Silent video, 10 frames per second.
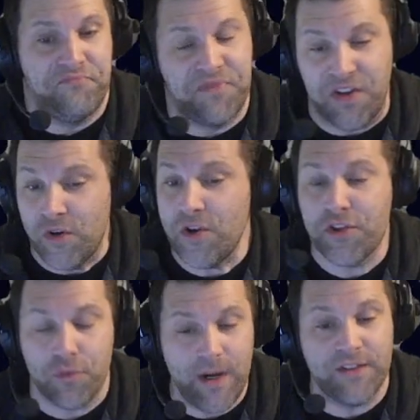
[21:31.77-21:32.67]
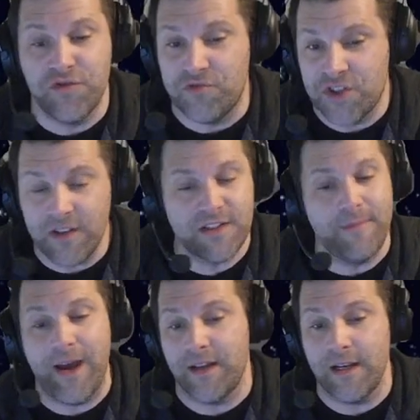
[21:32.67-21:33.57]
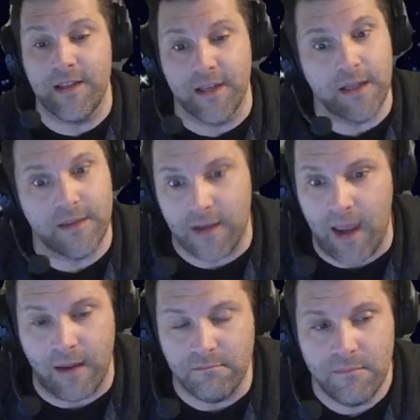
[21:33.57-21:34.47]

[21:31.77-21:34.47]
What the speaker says: They're a threat to just about anything in the game.